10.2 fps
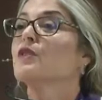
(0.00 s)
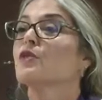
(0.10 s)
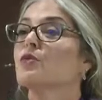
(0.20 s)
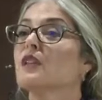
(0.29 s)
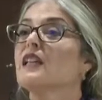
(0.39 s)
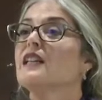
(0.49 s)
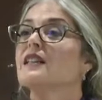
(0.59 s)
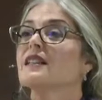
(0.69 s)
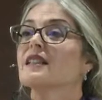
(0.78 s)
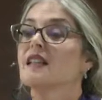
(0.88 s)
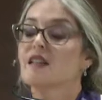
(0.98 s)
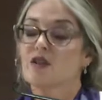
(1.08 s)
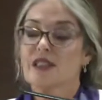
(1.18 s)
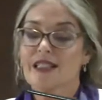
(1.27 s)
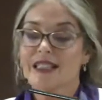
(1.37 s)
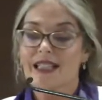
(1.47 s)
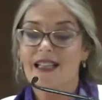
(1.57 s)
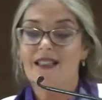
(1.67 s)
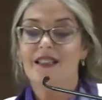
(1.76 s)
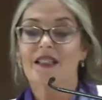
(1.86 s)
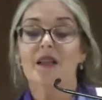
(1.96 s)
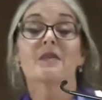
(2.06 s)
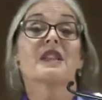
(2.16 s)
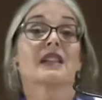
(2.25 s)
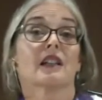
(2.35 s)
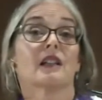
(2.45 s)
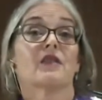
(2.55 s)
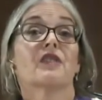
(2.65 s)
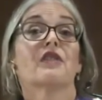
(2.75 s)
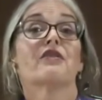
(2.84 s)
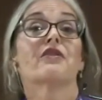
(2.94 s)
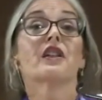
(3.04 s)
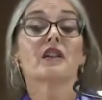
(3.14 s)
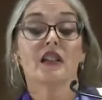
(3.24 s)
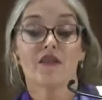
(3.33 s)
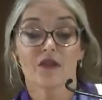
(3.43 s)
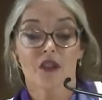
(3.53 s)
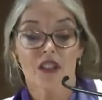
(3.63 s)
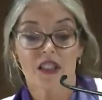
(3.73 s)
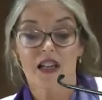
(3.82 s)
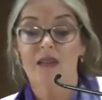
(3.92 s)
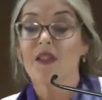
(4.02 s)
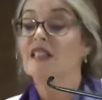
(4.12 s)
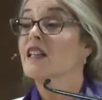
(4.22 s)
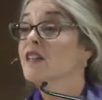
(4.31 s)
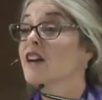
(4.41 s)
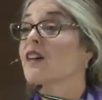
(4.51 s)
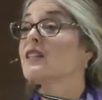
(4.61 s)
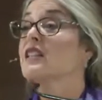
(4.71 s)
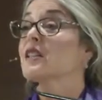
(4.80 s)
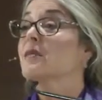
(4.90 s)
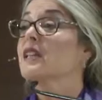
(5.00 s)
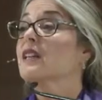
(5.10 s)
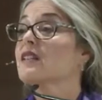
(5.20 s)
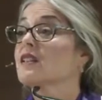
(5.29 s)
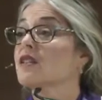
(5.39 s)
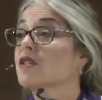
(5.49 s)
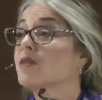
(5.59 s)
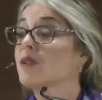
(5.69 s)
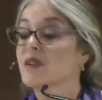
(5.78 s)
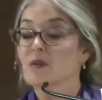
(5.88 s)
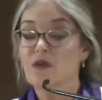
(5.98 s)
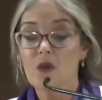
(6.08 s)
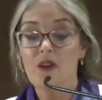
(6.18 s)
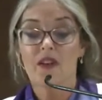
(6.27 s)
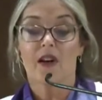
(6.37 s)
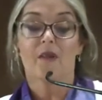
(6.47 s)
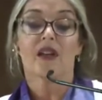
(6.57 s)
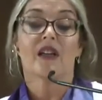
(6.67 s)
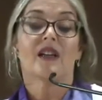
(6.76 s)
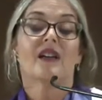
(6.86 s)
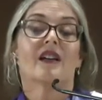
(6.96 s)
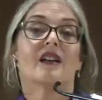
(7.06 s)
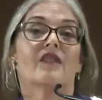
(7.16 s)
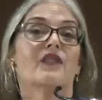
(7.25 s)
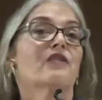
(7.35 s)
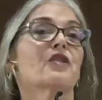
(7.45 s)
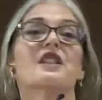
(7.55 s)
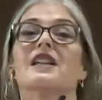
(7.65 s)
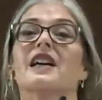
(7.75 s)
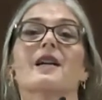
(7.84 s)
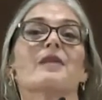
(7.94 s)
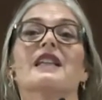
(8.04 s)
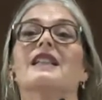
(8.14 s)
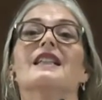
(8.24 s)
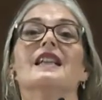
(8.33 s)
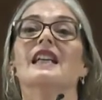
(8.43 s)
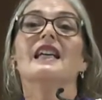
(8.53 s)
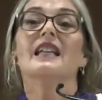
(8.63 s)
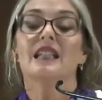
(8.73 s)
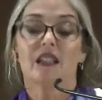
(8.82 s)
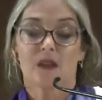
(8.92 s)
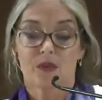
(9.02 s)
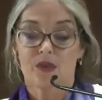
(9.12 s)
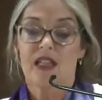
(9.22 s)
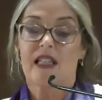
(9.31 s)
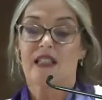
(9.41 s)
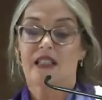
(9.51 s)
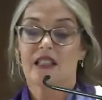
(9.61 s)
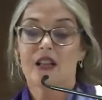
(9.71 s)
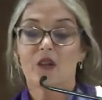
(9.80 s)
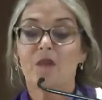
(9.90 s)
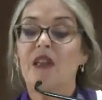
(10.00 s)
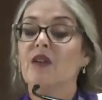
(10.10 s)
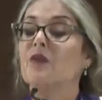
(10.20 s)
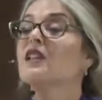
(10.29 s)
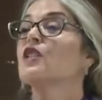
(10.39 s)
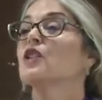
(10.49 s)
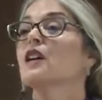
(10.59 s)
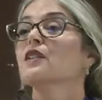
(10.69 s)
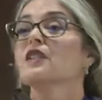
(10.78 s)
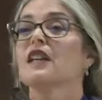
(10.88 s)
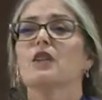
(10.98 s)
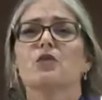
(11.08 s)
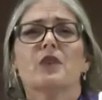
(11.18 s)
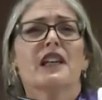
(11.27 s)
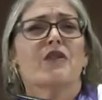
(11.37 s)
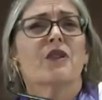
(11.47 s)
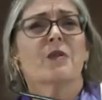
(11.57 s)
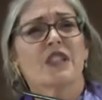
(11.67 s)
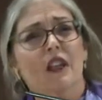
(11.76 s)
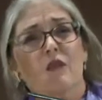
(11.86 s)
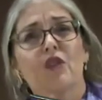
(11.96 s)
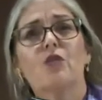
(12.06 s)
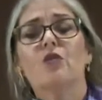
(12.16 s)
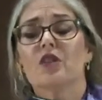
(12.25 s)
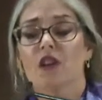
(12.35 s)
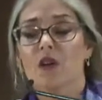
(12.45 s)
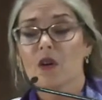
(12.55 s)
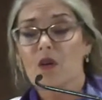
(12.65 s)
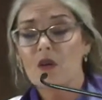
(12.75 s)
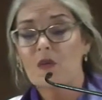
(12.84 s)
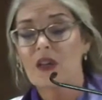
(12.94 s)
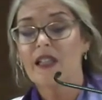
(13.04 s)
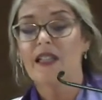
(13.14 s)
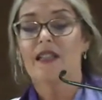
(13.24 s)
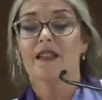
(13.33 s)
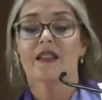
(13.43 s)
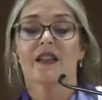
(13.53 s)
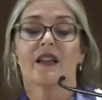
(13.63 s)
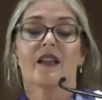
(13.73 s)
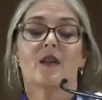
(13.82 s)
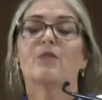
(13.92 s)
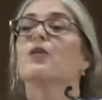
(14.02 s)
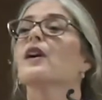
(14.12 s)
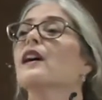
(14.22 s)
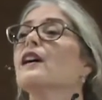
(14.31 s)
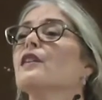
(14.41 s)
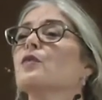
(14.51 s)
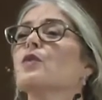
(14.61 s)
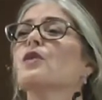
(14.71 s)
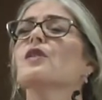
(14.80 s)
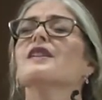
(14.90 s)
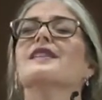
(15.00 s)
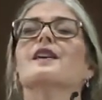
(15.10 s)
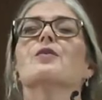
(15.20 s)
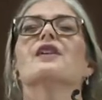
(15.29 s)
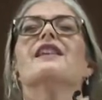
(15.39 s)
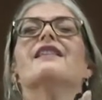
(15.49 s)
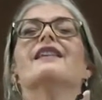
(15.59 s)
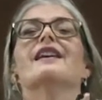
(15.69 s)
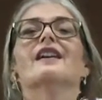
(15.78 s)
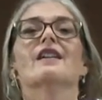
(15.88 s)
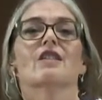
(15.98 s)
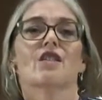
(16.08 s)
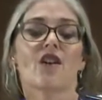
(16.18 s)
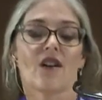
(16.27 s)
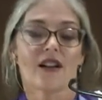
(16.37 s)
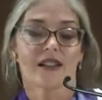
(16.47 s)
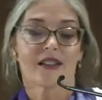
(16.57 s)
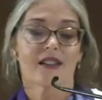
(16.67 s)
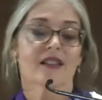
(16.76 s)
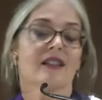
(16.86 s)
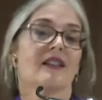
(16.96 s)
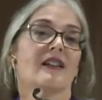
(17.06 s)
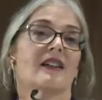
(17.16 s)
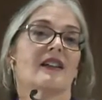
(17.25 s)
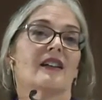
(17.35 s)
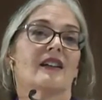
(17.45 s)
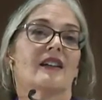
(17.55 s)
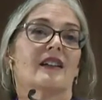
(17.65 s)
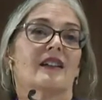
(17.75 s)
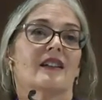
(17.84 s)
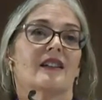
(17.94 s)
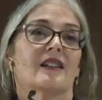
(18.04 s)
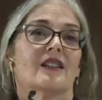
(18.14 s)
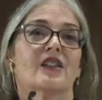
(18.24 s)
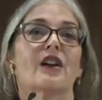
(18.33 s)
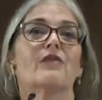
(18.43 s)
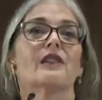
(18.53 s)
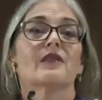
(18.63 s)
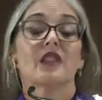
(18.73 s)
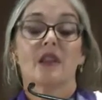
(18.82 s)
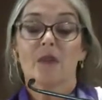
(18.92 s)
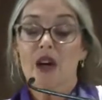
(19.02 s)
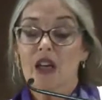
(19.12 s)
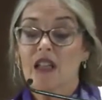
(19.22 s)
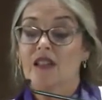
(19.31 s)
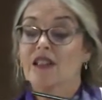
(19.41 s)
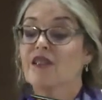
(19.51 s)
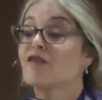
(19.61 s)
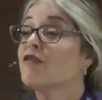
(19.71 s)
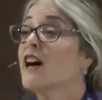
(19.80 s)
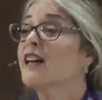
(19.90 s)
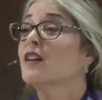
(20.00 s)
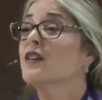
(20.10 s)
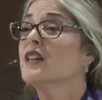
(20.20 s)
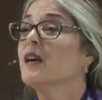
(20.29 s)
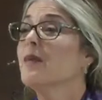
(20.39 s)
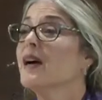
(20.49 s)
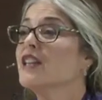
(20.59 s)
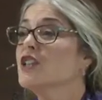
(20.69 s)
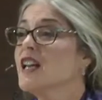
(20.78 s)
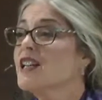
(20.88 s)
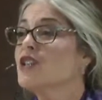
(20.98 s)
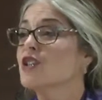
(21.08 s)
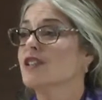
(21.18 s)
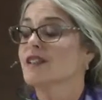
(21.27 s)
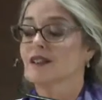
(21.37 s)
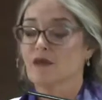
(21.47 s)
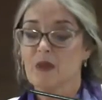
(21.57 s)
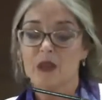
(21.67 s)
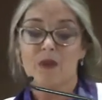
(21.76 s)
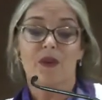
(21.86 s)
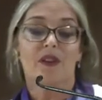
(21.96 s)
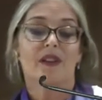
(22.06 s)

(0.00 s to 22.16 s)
to read sacred texts themselves for the very first time, instead of having somebody else interpret them for them. For the first time, they didn't need a priest. They could meet with each other, they could read for themselves, use their own minds, pray the words that were in their hearts. The discovery of the Americas fired the imagination of people,